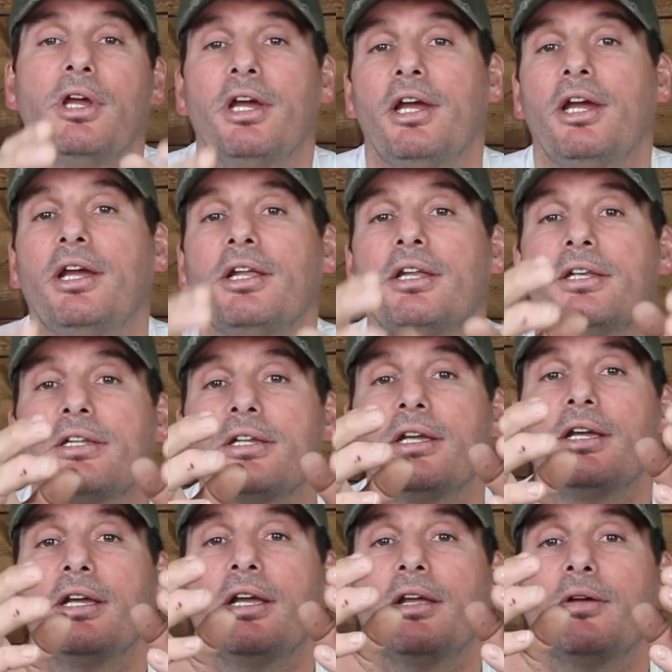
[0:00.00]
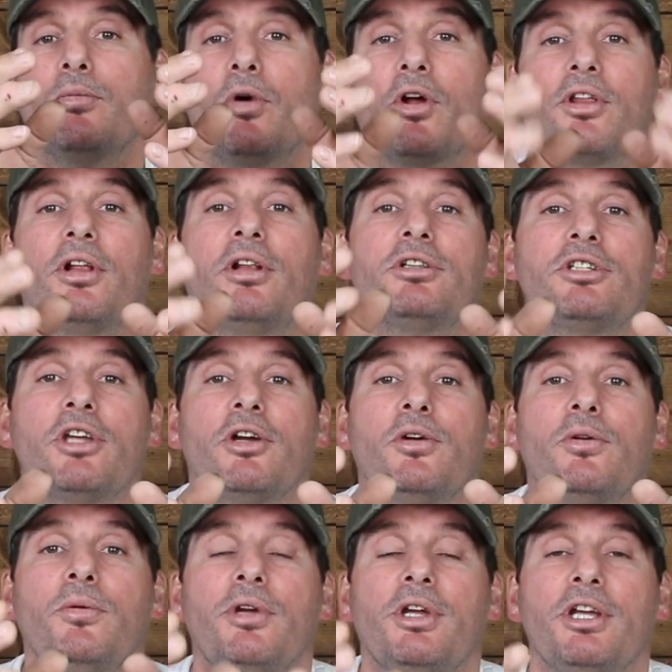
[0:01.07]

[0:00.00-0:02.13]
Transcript: And what they'll do